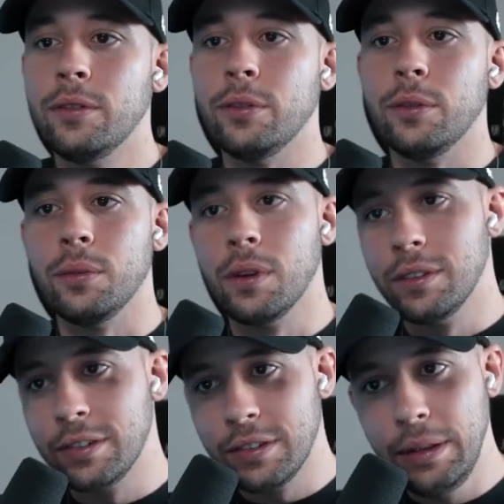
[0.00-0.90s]
to
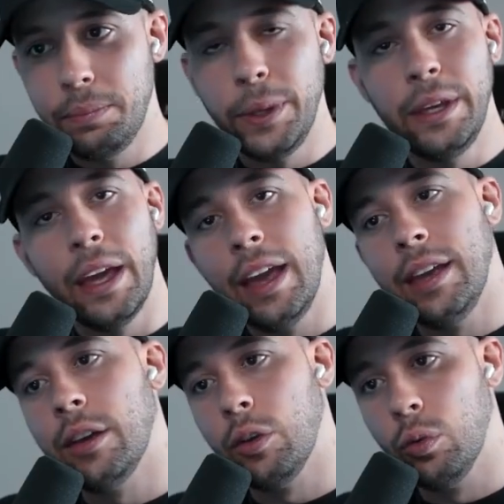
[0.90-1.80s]

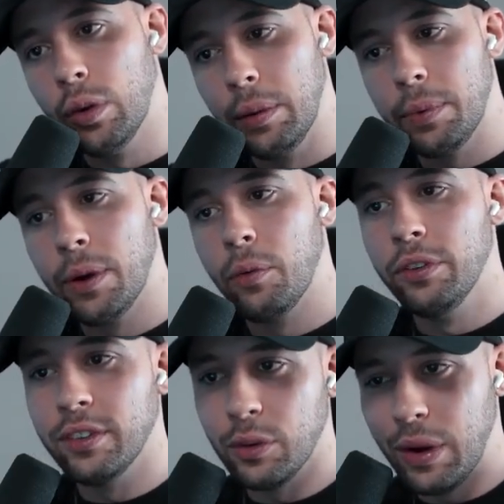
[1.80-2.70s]
CPA Grip,
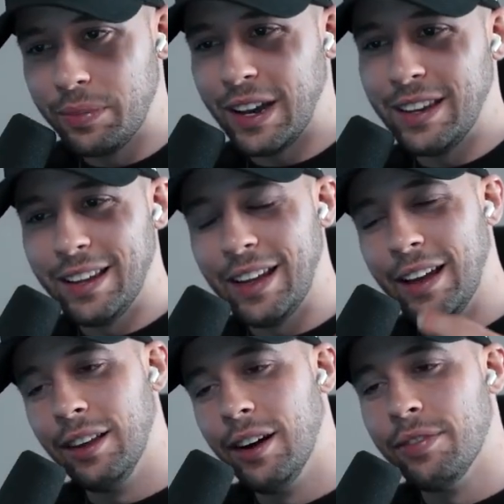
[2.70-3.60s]
which is a website that
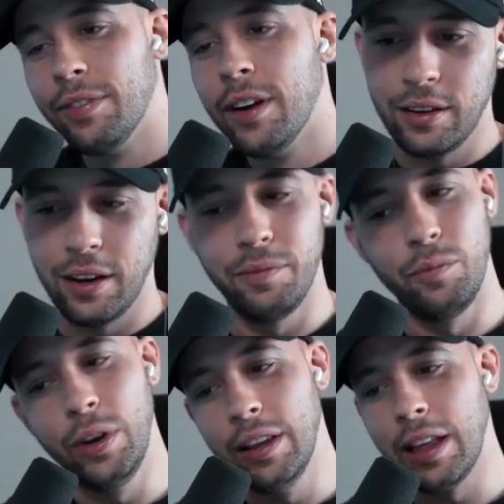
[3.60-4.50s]
I love. And I
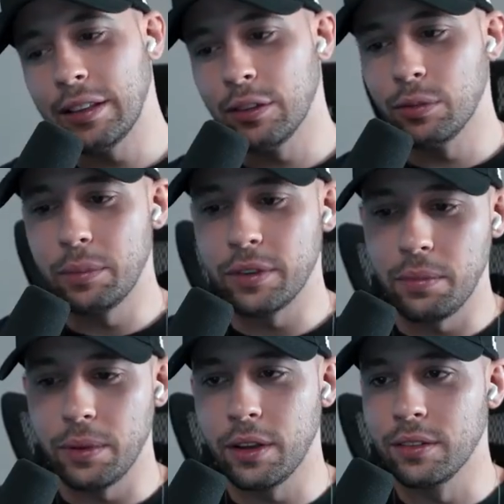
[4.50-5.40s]
really like this
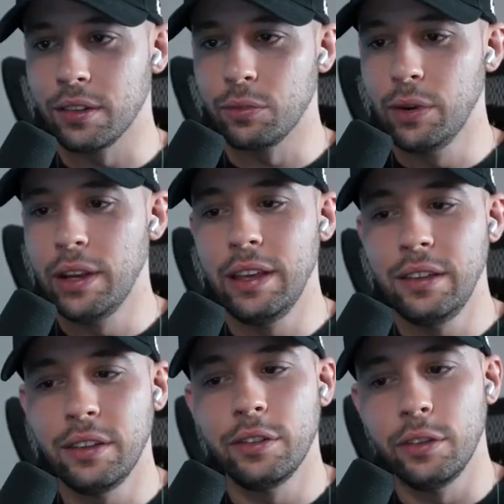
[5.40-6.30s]
website because it's really
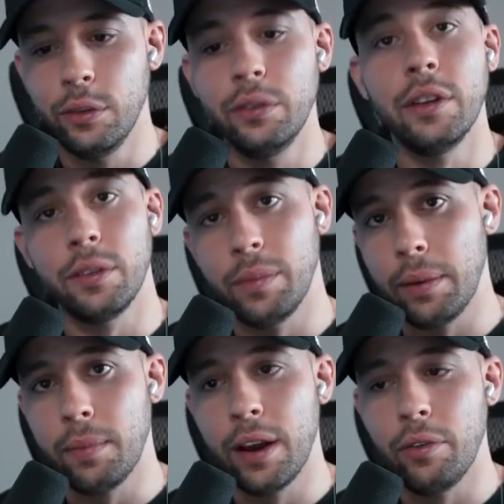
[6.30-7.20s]
easy to use it to
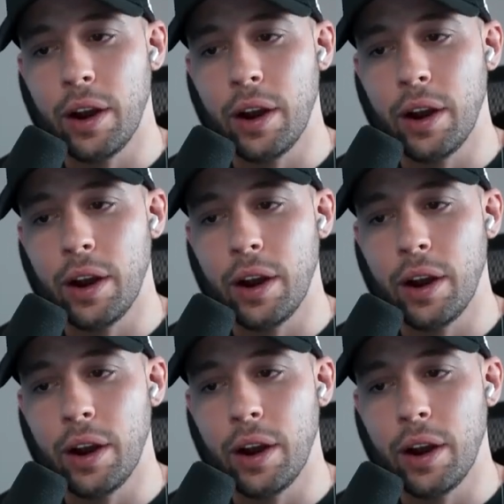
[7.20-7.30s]
make money,